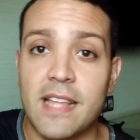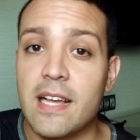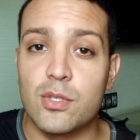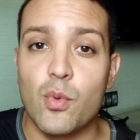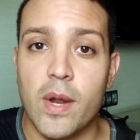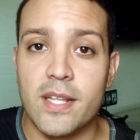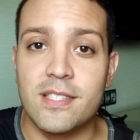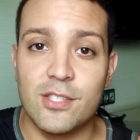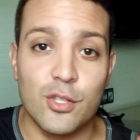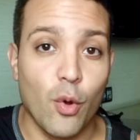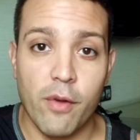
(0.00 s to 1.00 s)
that's what it's
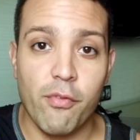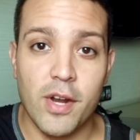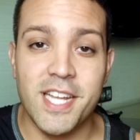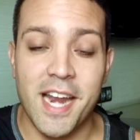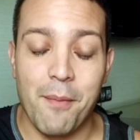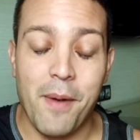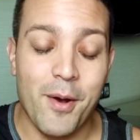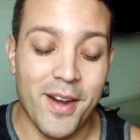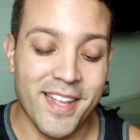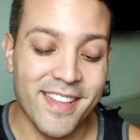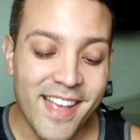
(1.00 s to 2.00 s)
so refreshing about
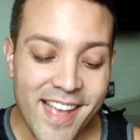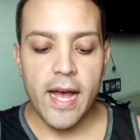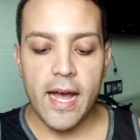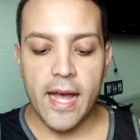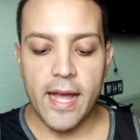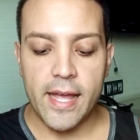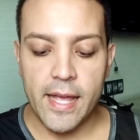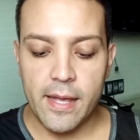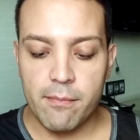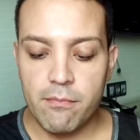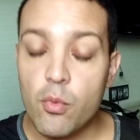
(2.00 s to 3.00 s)
it.
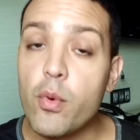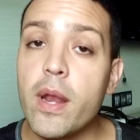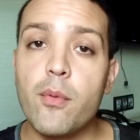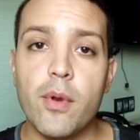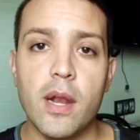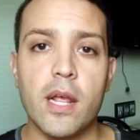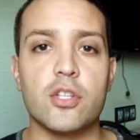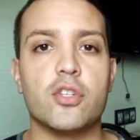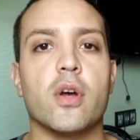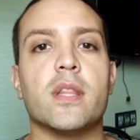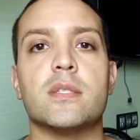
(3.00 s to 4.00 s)
I really
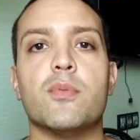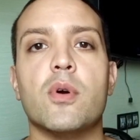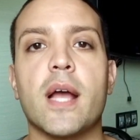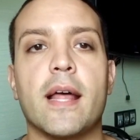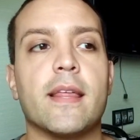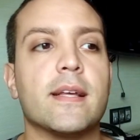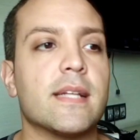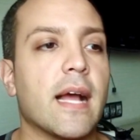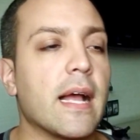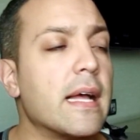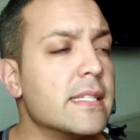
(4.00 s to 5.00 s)
enjoyed this book. I think
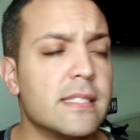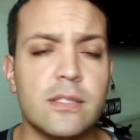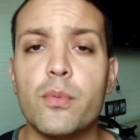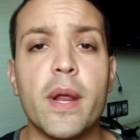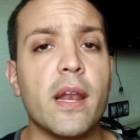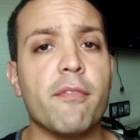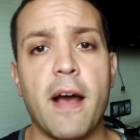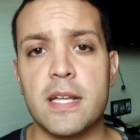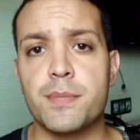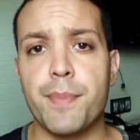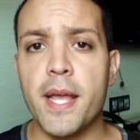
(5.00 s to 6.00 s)
that it's really
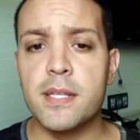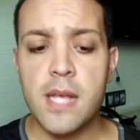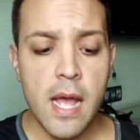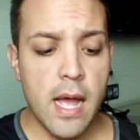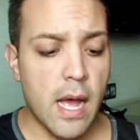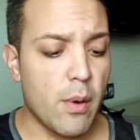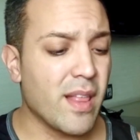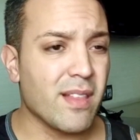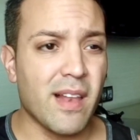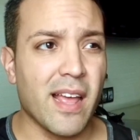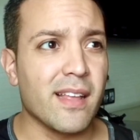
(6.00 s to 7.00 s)
fast-paced. I read
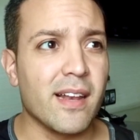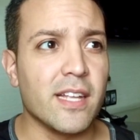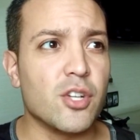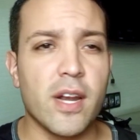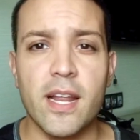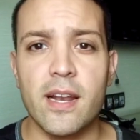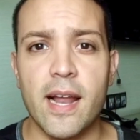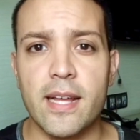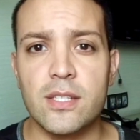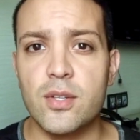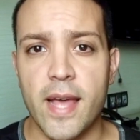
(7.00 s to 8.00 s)
it like literally in
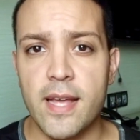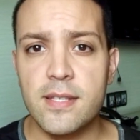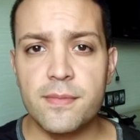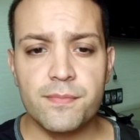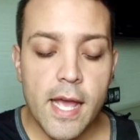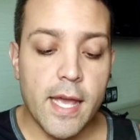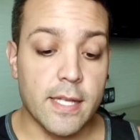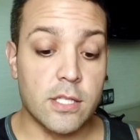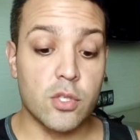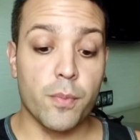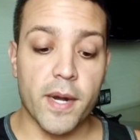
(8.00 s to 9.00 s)
like 2 days.
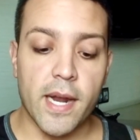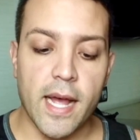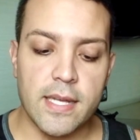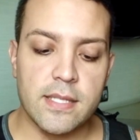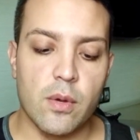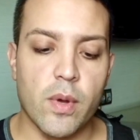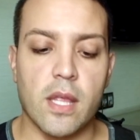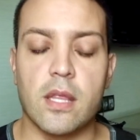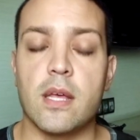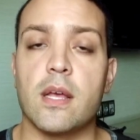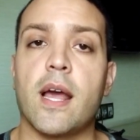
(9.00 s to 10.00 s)
It's super nice, the way that
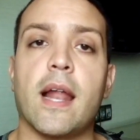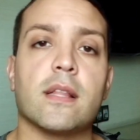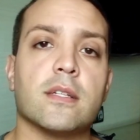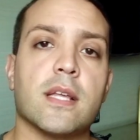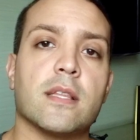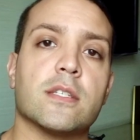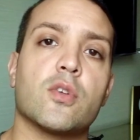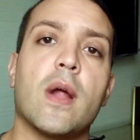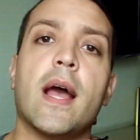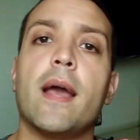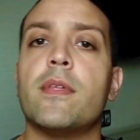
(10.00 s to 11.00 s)
the characters are
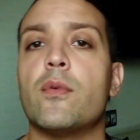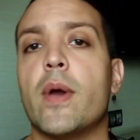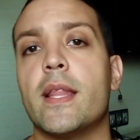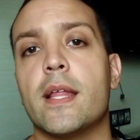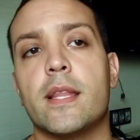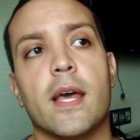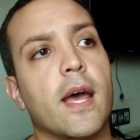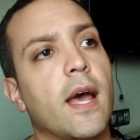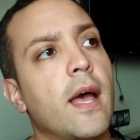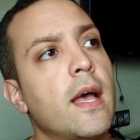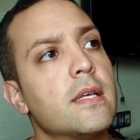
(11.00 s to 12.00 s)
described, the way that
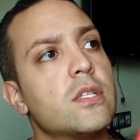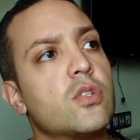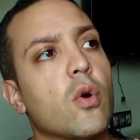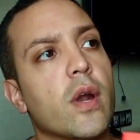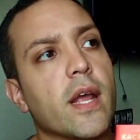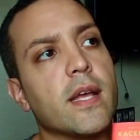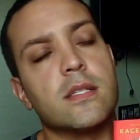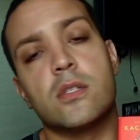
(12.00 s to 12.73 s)
the story is